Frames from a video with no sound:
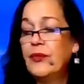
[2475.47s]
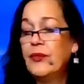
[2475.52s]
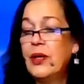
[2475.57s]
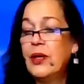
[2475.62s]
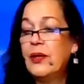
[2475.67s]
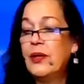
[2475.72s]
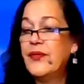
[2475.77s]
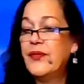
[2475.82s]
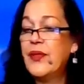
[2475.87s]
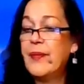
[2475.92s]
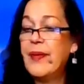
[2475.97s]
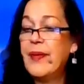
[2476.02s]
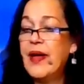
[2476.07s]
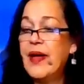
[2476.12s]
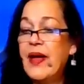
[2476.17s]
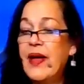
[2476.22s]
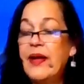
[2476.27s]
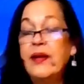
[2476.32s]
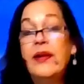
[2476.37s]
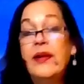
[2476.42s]
right off the
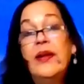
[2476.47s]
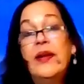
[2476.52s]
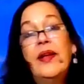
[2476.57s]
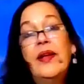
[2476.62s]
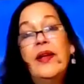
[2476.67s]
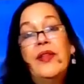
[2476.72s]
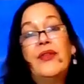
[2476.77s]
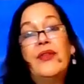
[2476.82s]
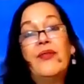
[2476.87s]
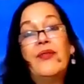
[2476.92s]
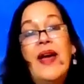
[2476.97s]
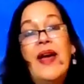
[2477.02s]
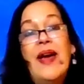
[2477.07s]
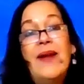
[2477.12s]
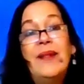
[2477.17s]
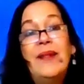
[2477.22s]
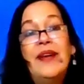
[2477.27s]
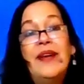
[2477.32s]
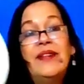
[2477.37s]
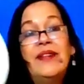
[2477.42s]
bat. The
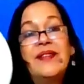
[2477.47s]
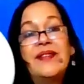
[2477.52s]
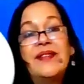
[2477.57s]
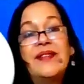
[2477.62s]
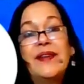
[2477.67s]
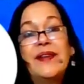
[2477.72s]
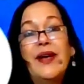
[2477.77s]
rabbit.